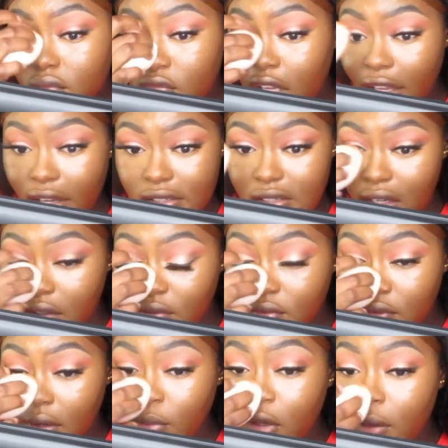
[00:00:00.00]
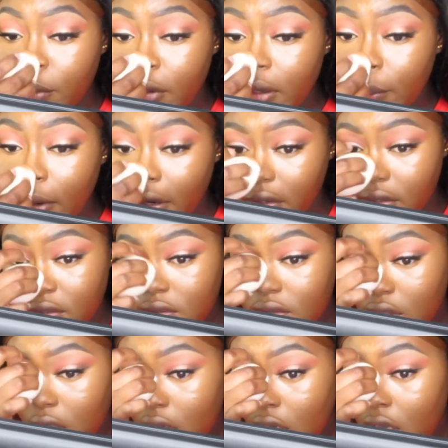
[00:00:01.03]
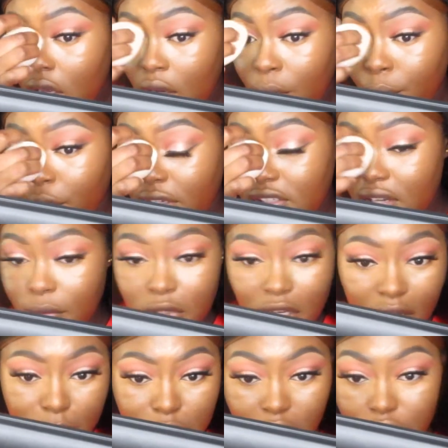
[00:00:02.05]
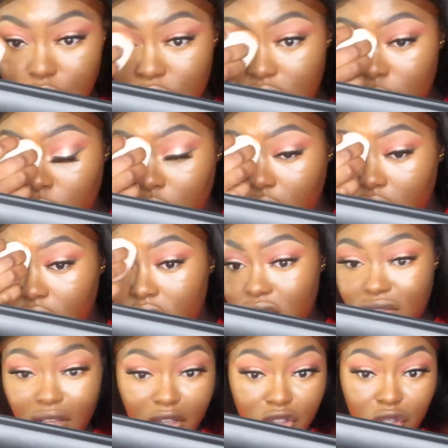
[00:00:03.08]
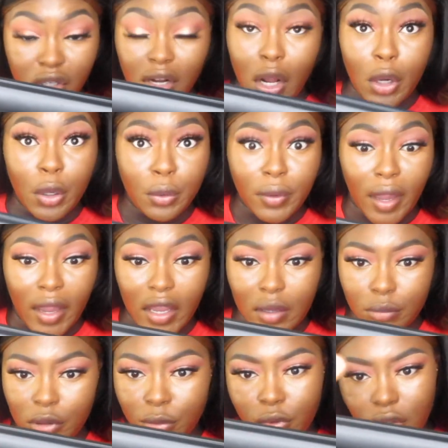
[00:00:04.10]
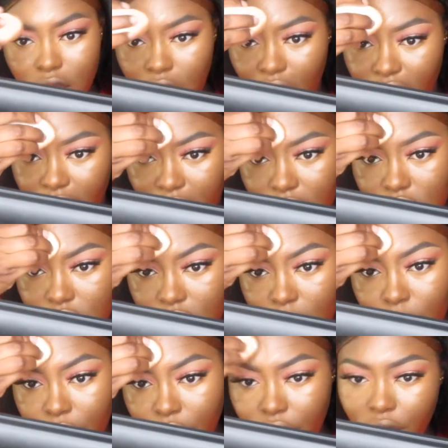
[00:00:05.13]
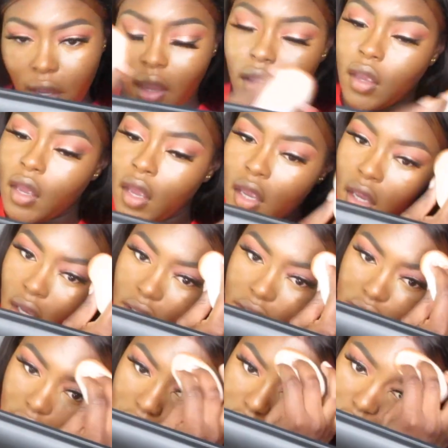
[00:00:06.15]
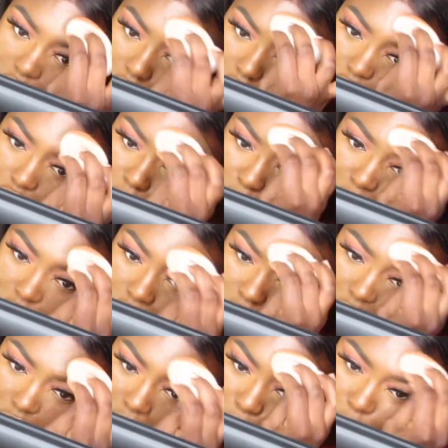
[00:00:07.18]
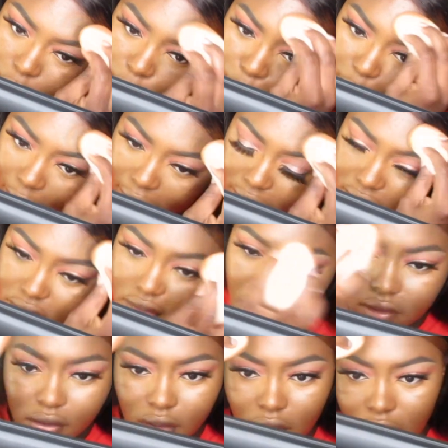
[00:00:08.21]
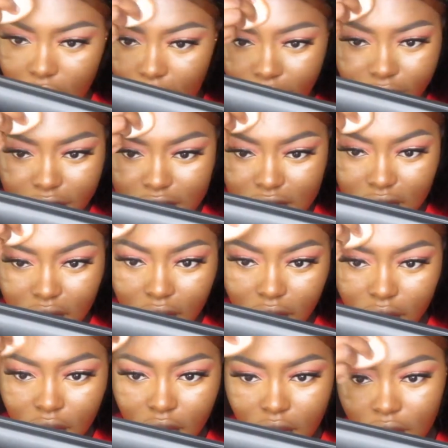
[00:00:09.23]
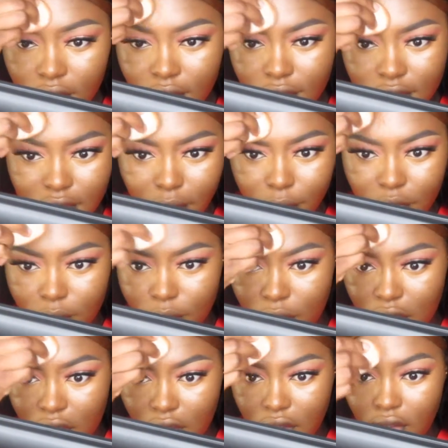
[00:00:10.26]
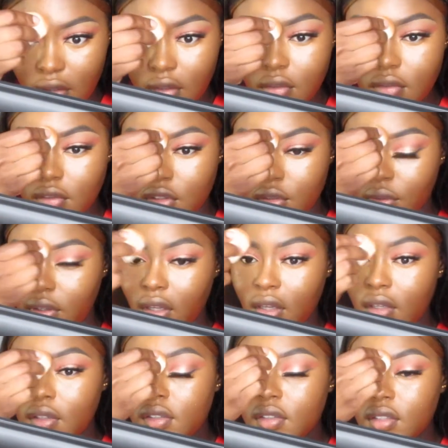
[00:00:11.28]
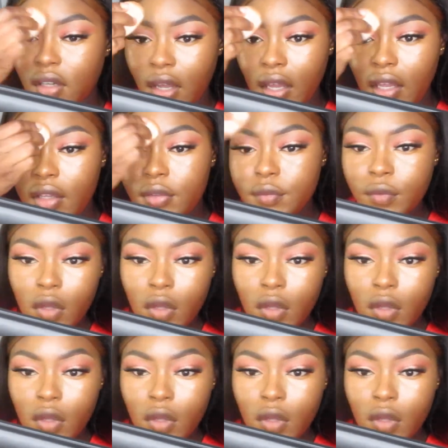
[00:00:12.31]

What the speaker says: like I said, I'm not a makeup artist, but sometimes I do some looks that turn out okay and people love it, so I'm like, okay. It does encourage me to keep practicing, obviously, because I wouldn't be here doing this today.